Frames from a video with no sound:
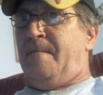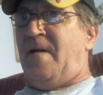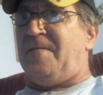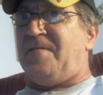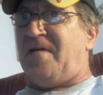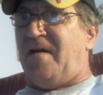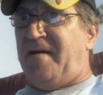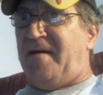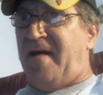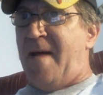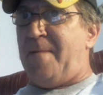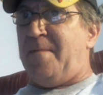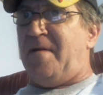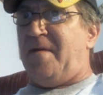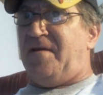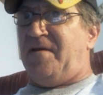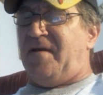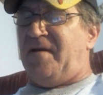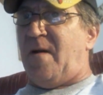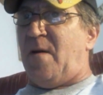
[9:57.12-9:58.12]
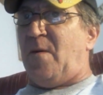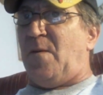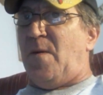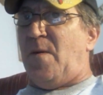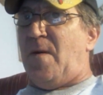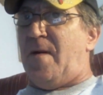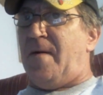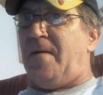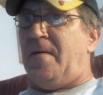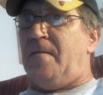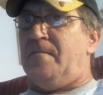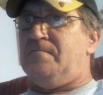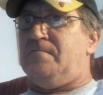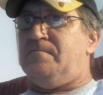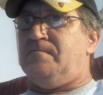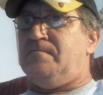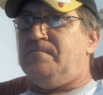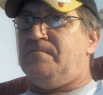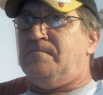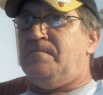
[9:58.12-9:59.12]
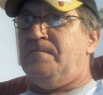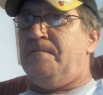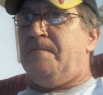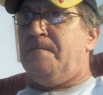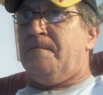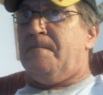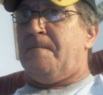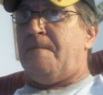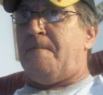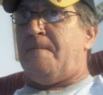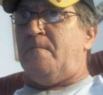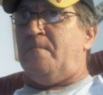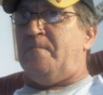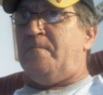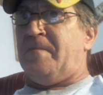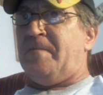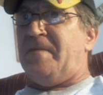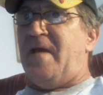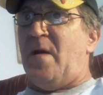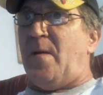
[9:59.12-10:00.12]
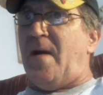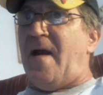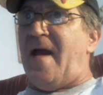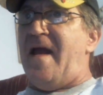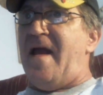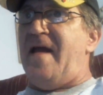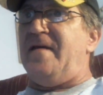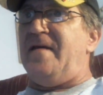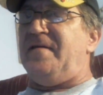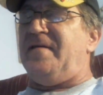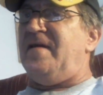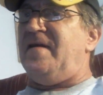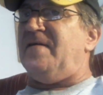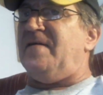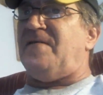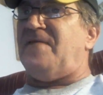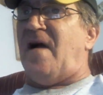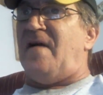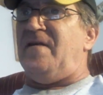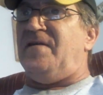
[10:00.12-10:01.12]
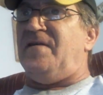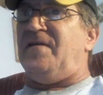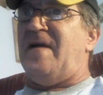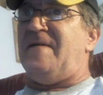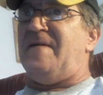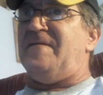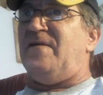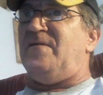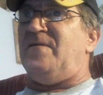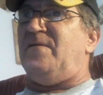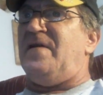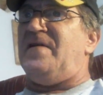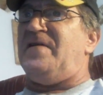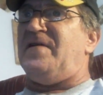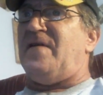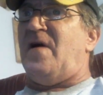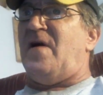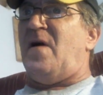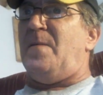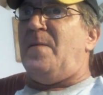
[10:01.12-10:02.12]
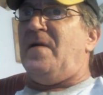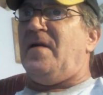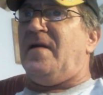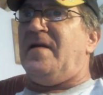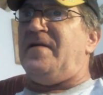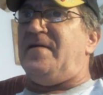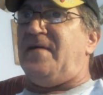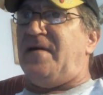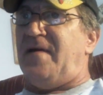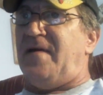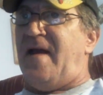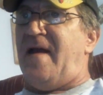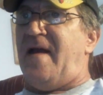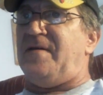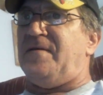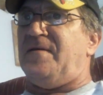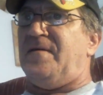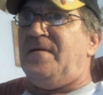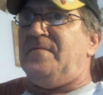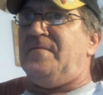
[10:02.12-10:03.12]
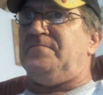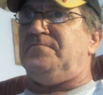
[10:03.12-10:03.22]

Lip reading: of contaminants in our water. There were 8 identified, 7 of which have all been linked to cancer.